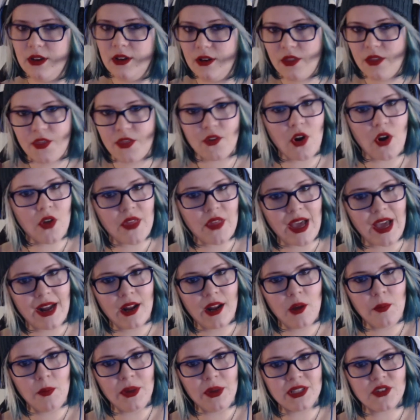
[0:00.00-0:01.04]
throw that
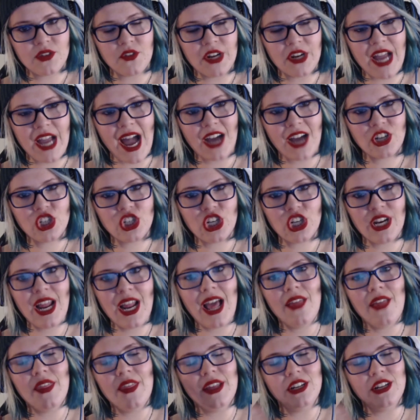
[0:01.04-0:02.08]
up as a reaction,
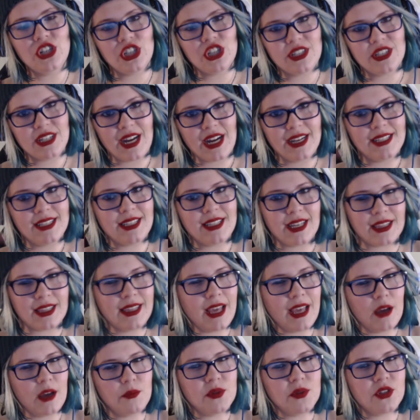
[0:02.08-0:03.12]
and then just dissect the
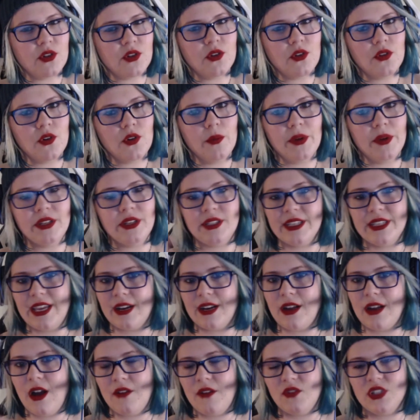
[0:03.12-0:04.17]
episode a little bit to get a
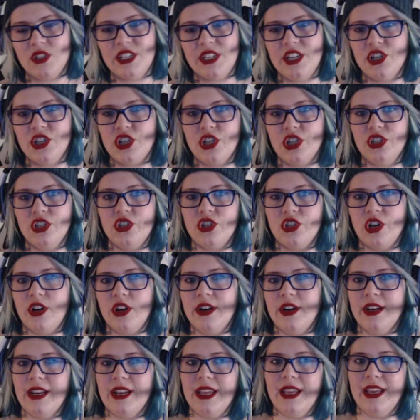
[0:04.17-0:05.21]
conversation
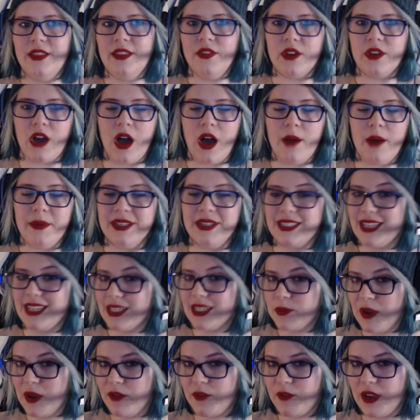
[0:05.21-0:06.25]
started in the comments. That's
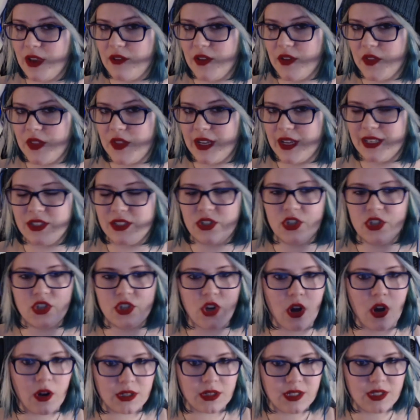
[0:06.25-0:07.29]
my favorite thing, is to
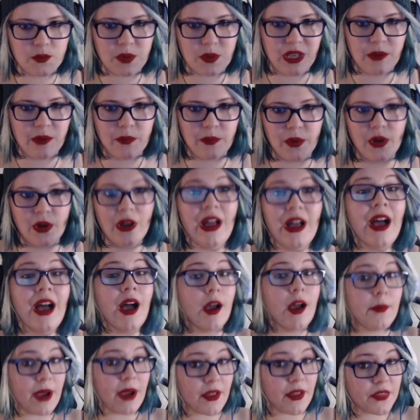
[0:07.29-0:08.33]
talk to people
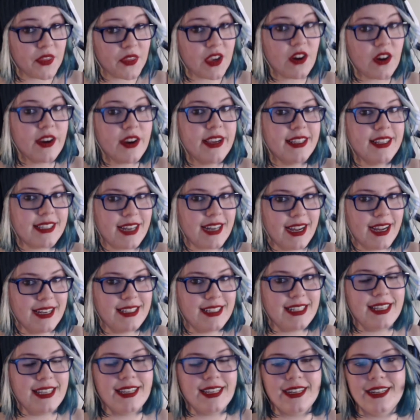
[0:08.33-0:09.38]
about theories and
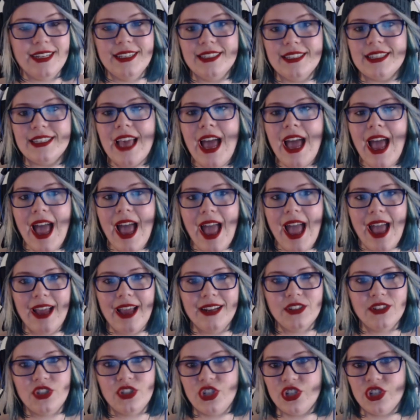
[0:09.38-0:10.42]
ideas
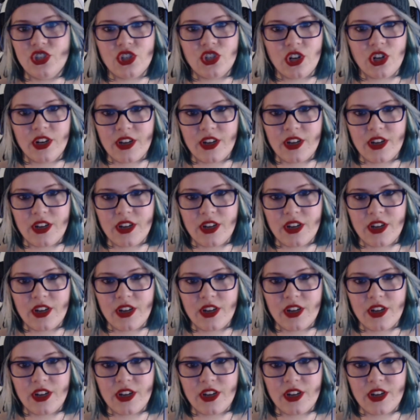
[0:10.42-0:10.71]
and just start a